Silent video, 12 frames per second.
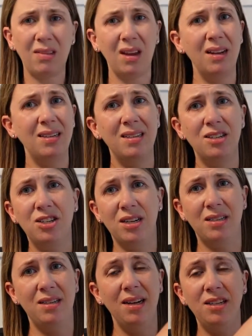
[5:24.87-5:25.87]
This is
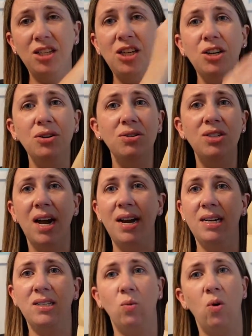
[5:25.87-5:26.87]
just, it's huge and
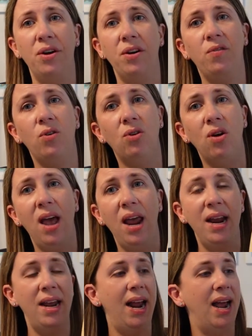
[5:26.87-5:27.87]
it's wonderful, and
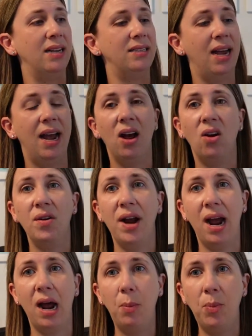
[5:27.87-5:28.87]
it has held
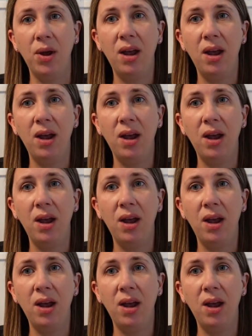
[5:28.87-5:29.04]
up